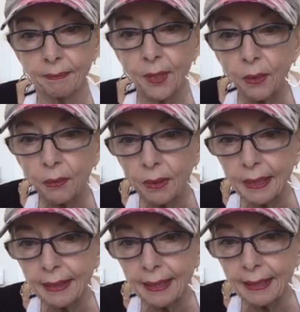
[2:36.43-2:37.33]
You look
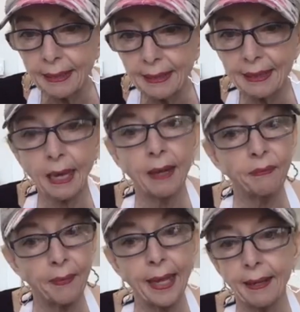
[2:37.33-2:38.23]
good at this. I've
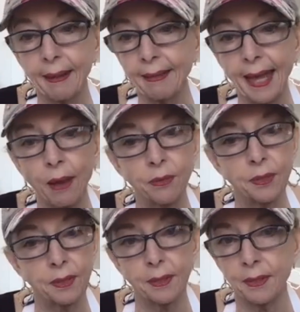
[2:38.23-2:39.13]
made
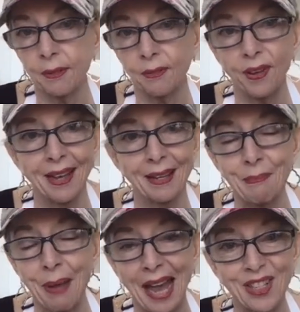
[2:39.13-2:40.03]
thousands of
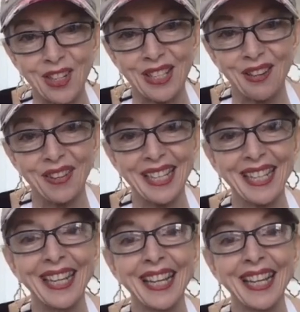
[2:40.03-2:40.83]
batches of it.